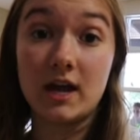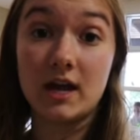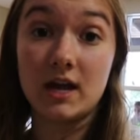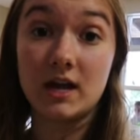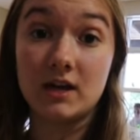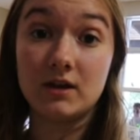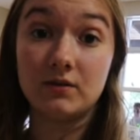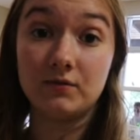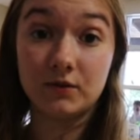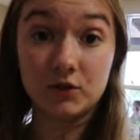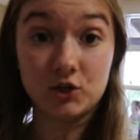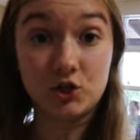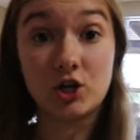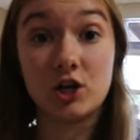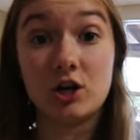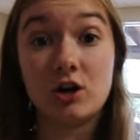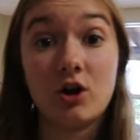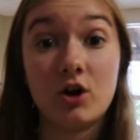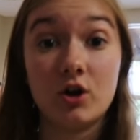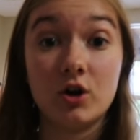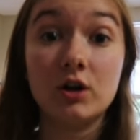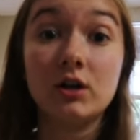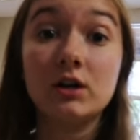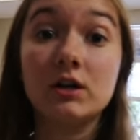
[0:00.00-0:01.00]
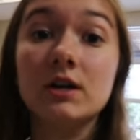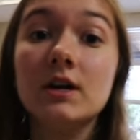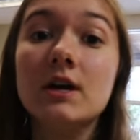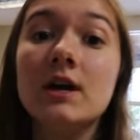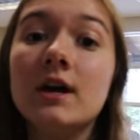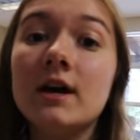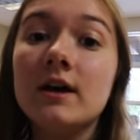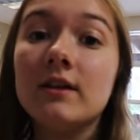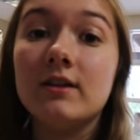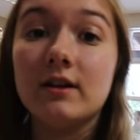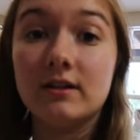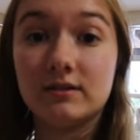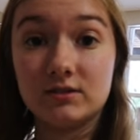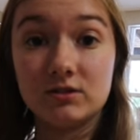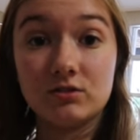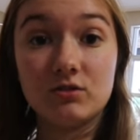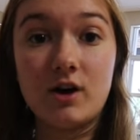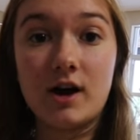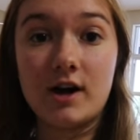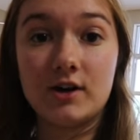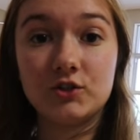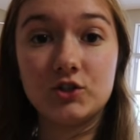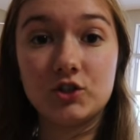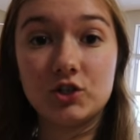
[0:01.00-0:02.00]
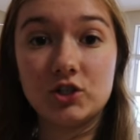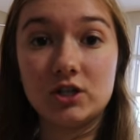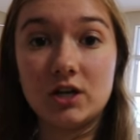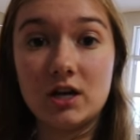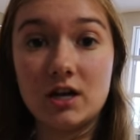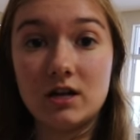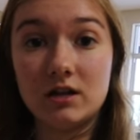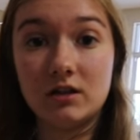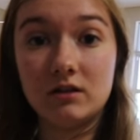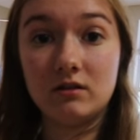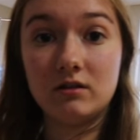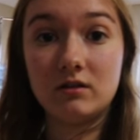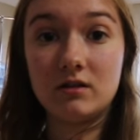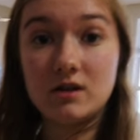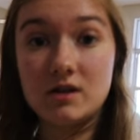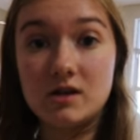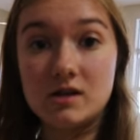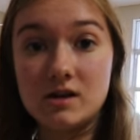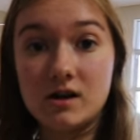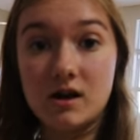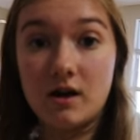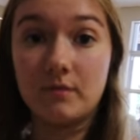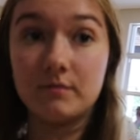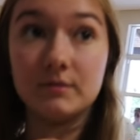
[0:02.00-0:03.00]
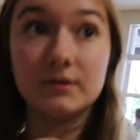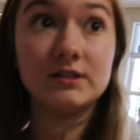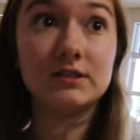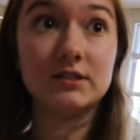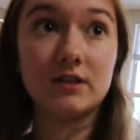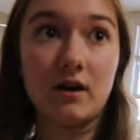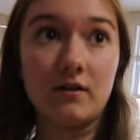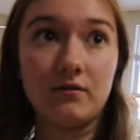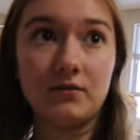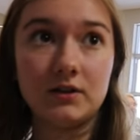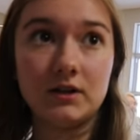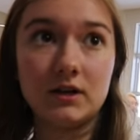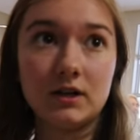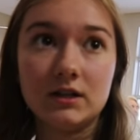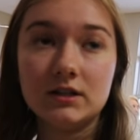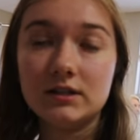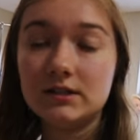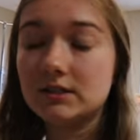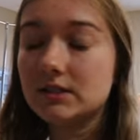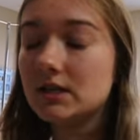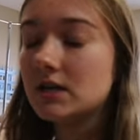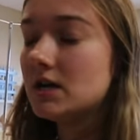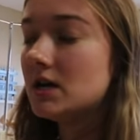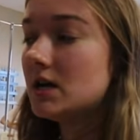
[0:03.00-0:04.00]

a fishing hook that's lodged in the um, esophagus,